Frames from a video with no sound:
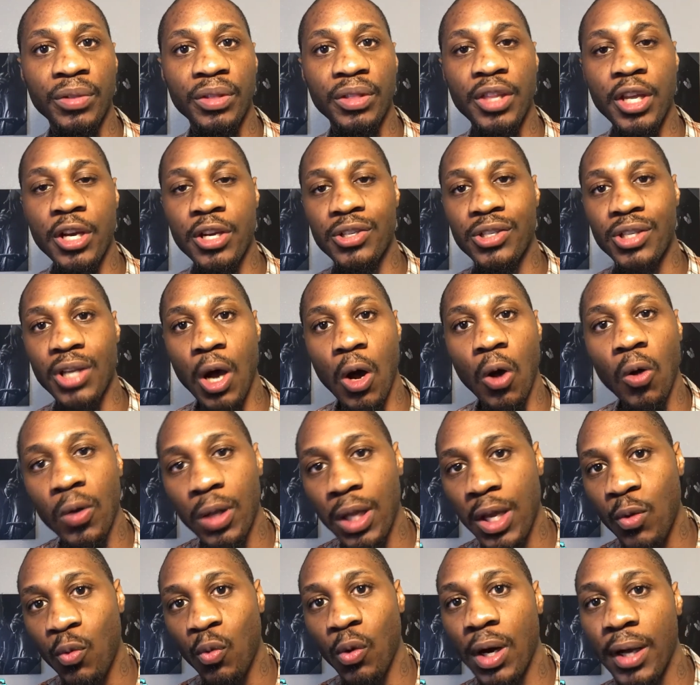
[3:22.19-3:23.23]
There's
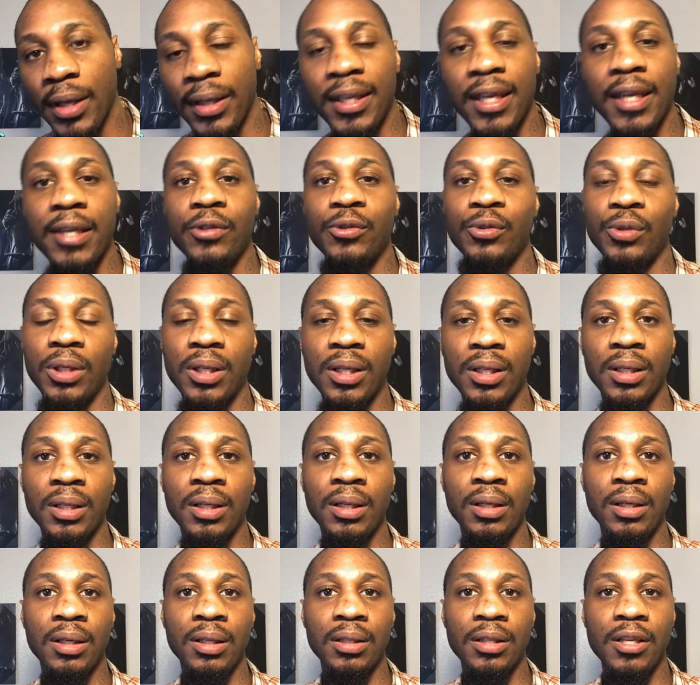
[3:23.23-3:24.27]
only one Kendrick.
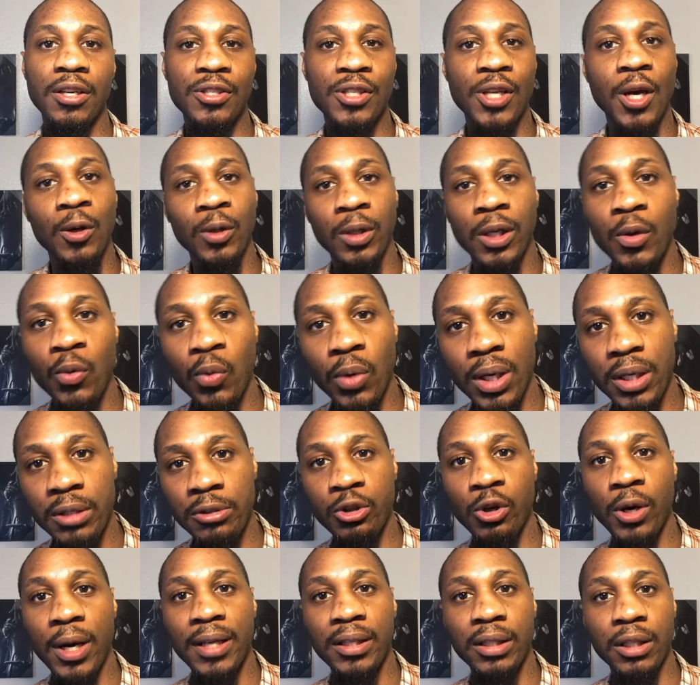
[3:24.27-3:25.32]
There's only one
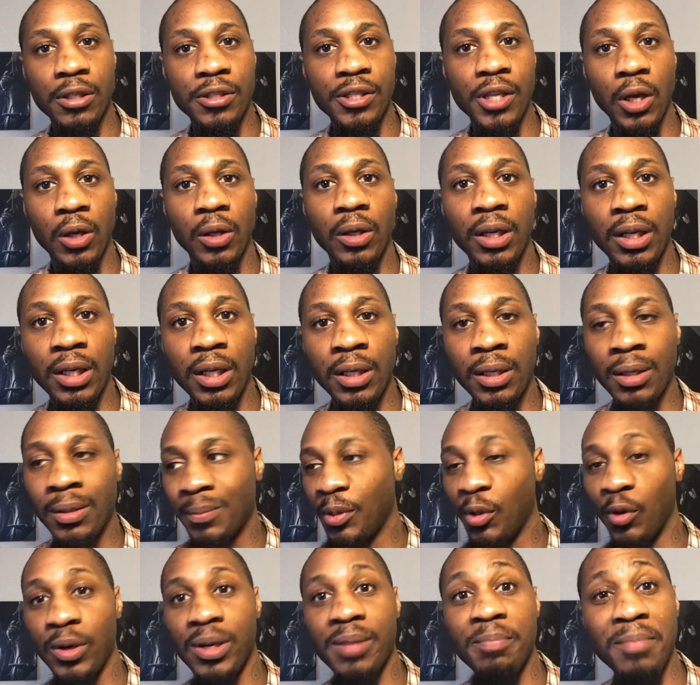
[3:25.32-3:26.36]
Drake. There's only
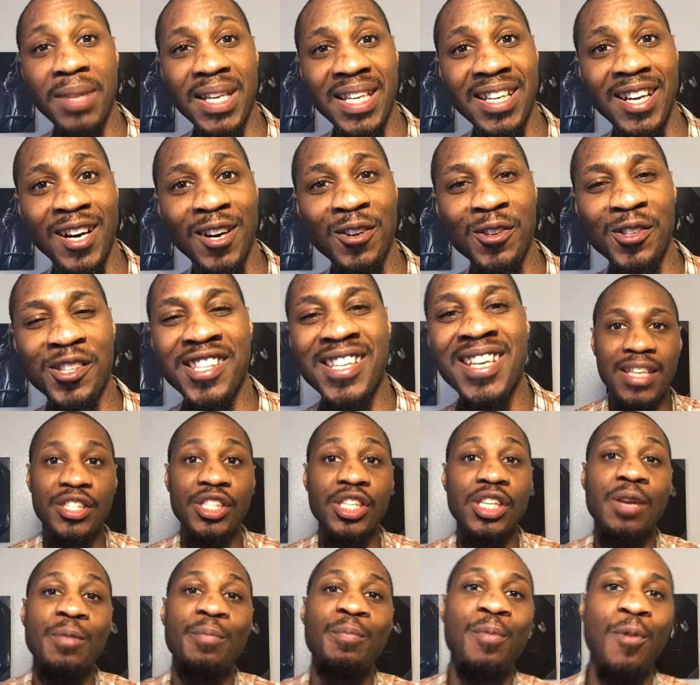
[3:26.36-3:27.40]
three Migos.
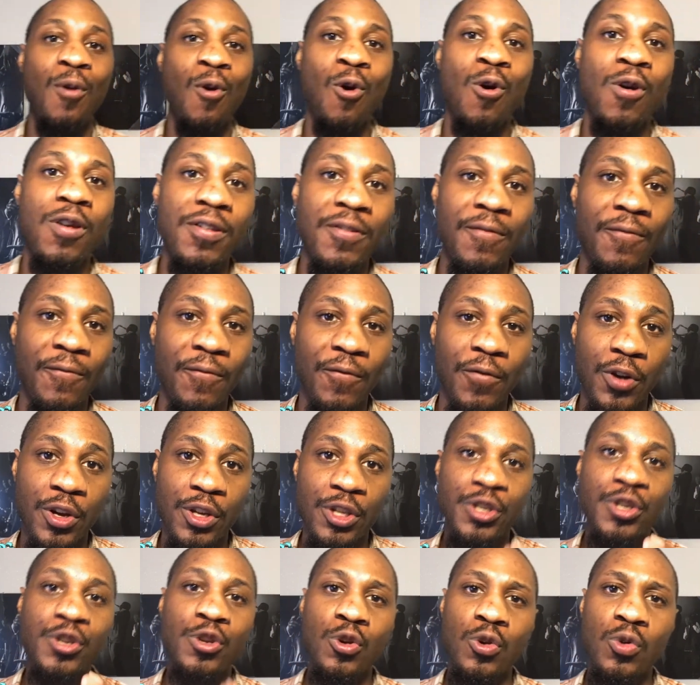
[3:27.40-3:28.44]
It's important for
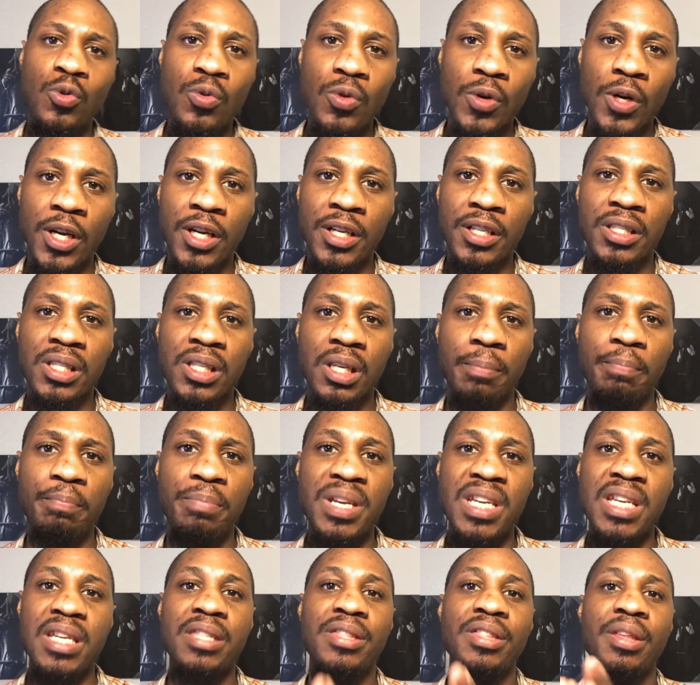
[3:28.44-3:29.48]
you to
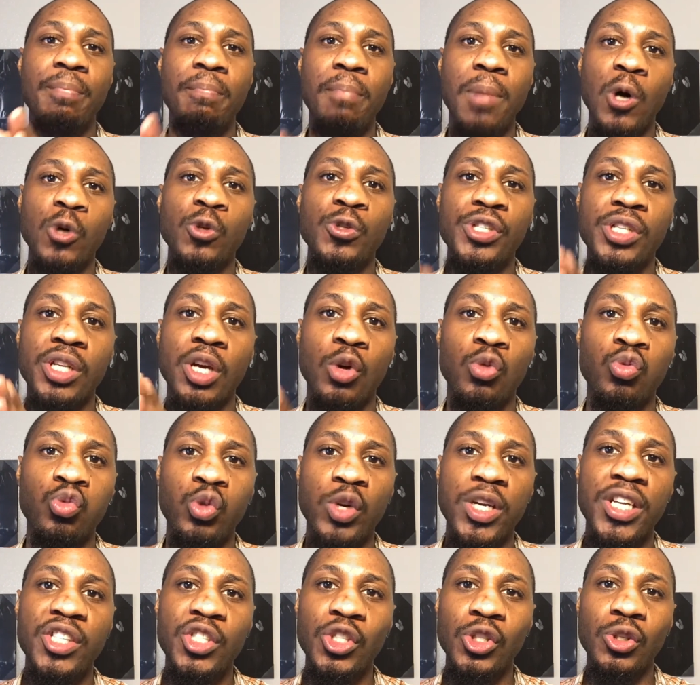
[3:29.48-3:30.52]
be the most
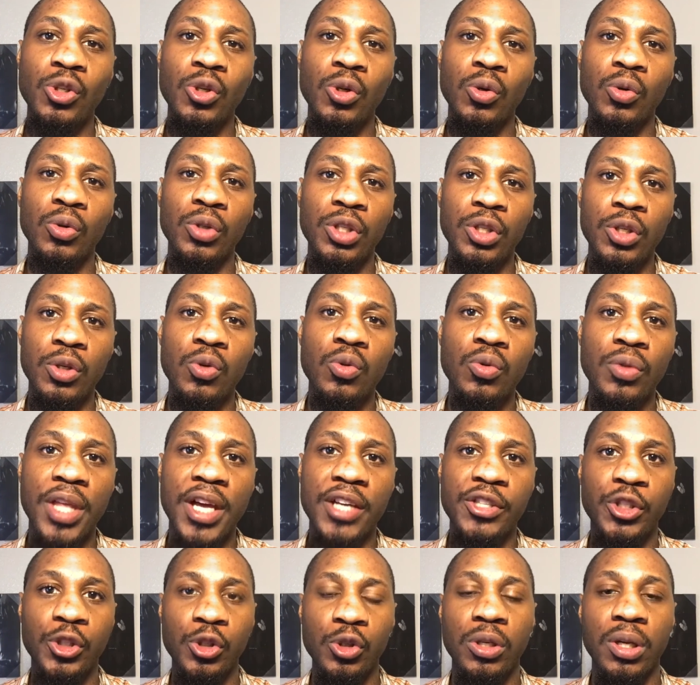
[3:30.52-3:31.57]
original you
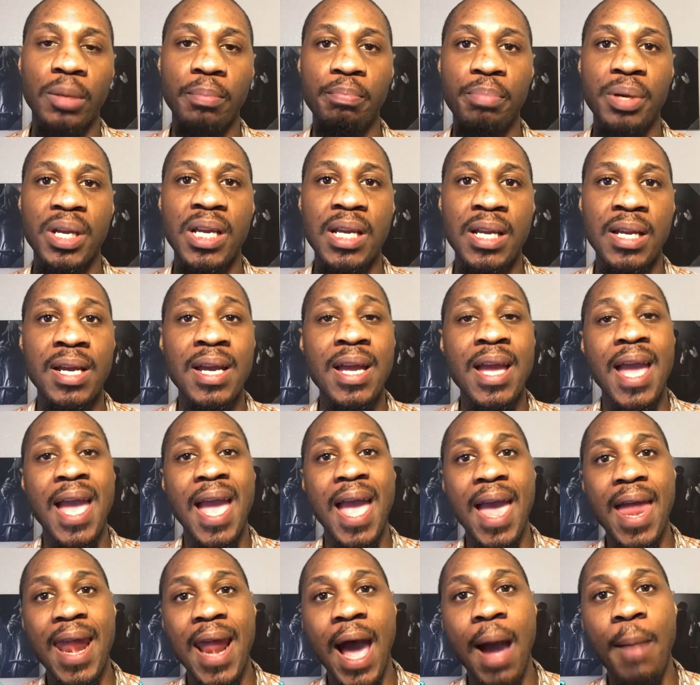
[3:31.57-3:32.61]
that you can be.
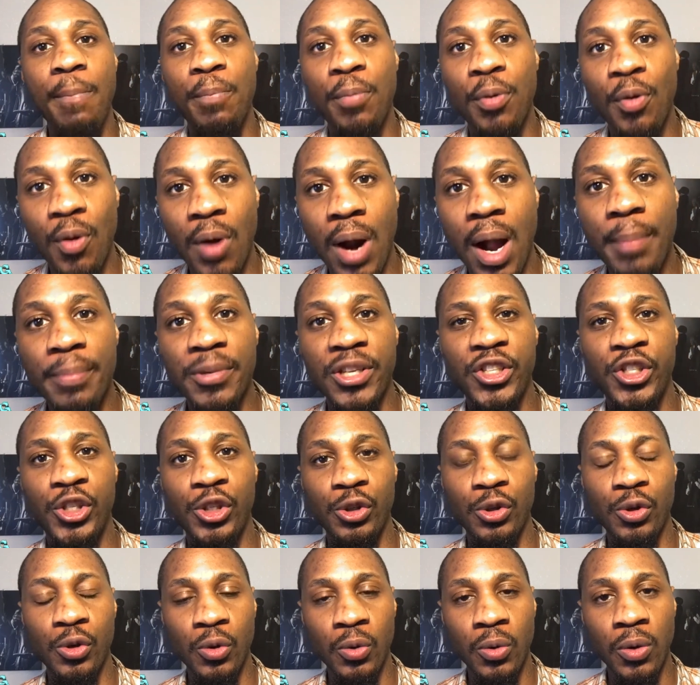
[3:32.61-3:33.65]
And I promise
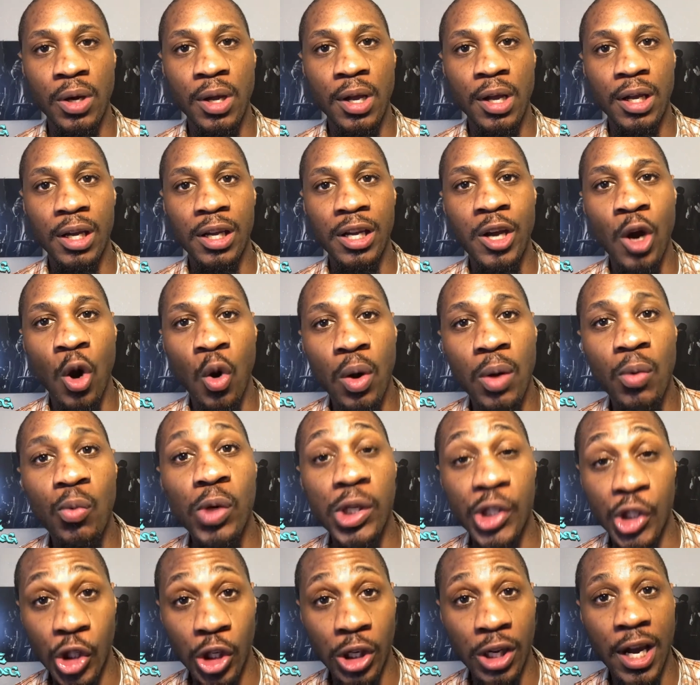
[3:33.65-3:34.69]
you, going
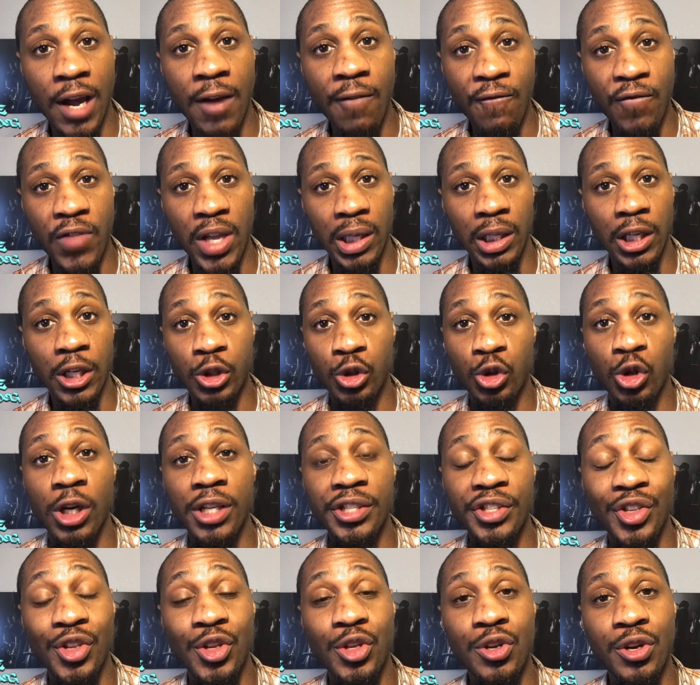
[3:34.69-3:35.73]
with your gut feeling,
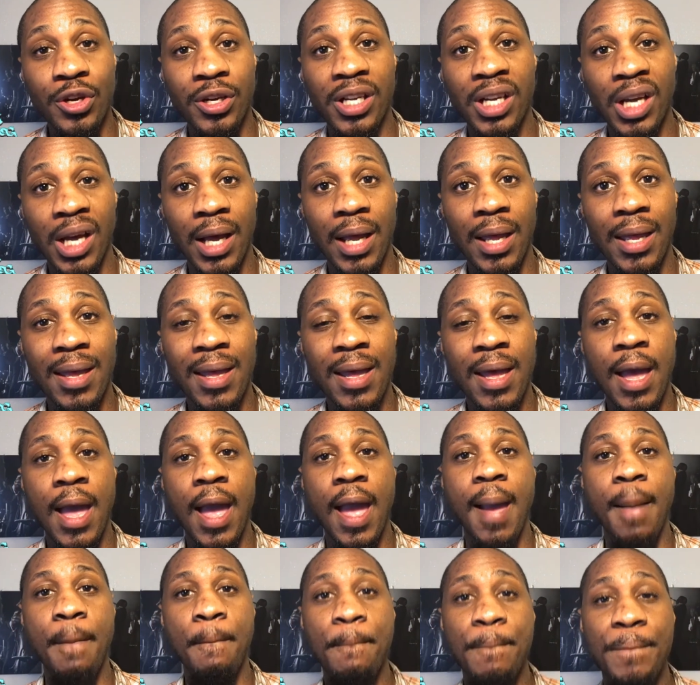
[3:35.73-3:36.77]
trusting your gut,
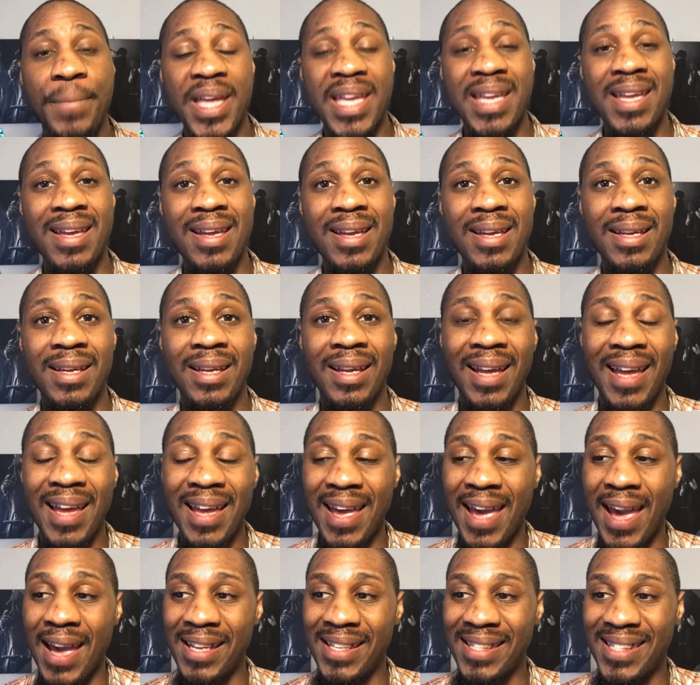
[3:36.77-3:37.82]
and being
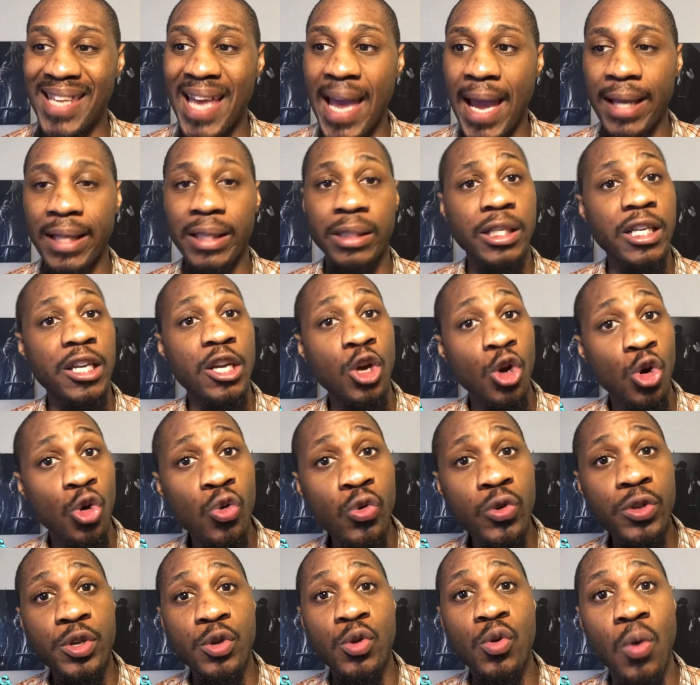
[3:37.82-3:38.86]
exactly
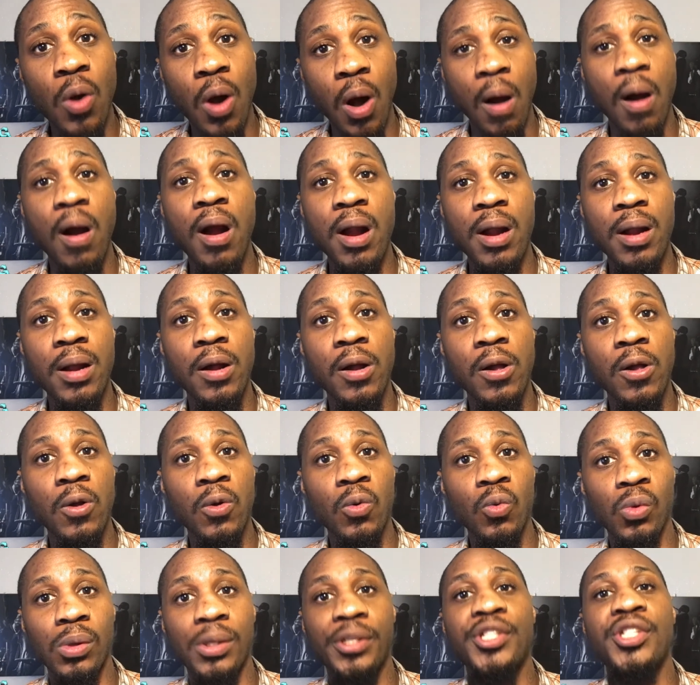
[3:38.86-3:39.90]
who you are
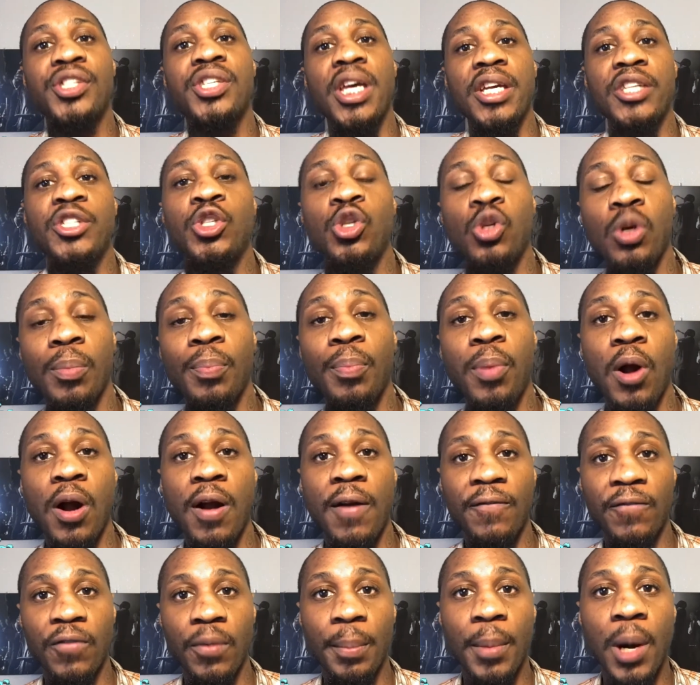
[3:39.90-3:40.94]
will set you
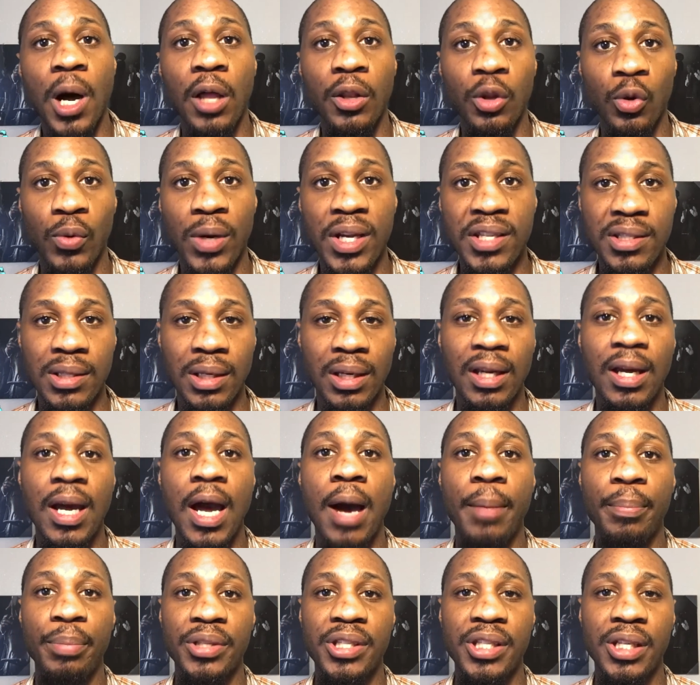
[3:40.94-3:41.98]
apart from all the rest of the
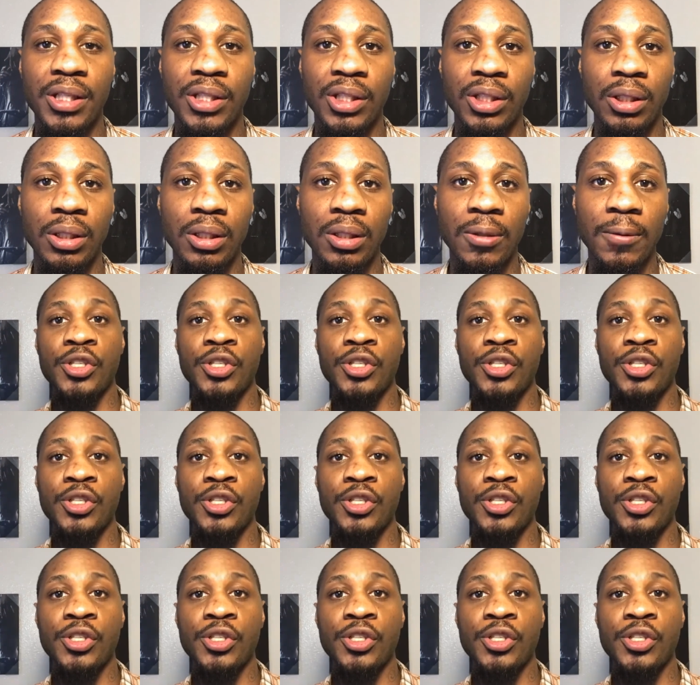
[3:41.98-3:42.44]
competition.